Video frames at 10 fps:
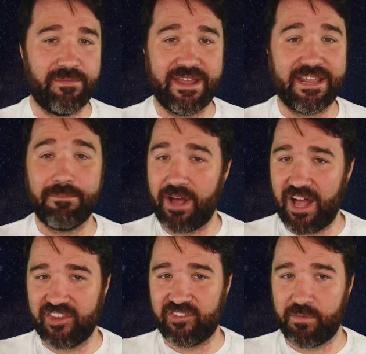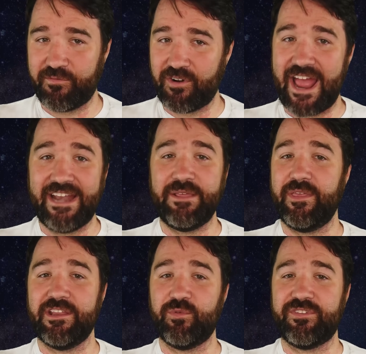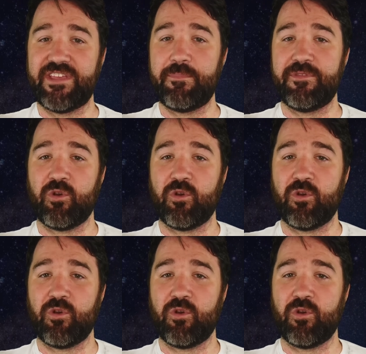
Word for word: that make it impossible for anything to escape